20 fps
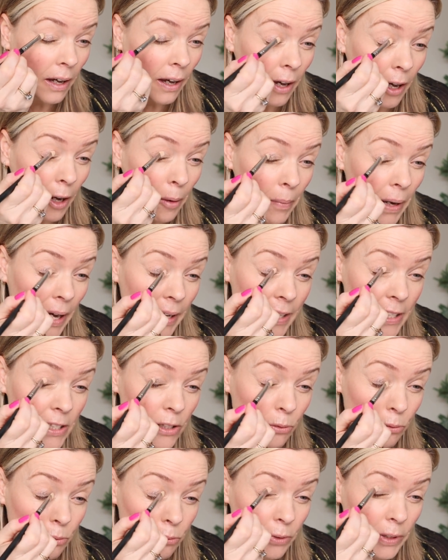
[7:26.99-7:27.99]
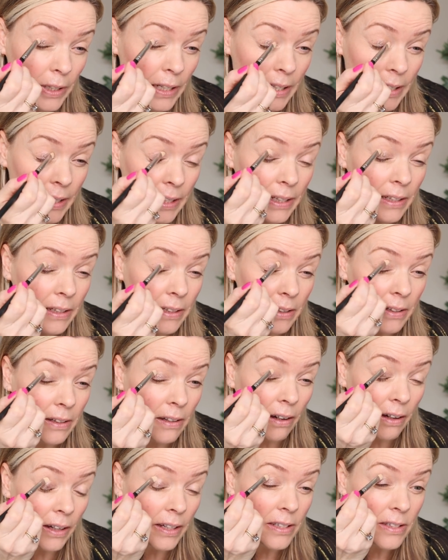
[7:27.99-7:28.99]
And it's a really
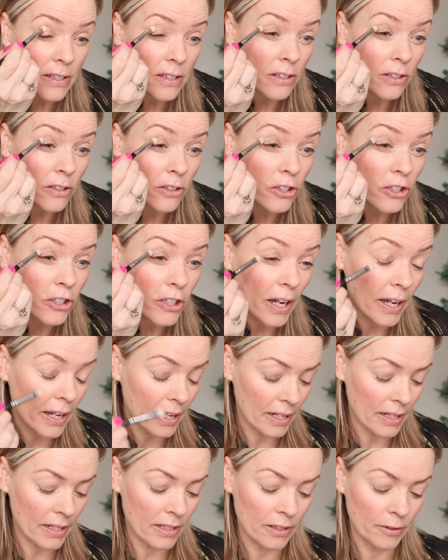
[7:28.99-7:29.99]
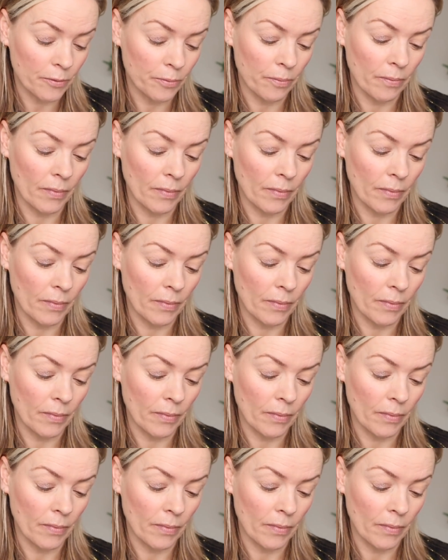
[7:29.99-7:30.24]
nice shade.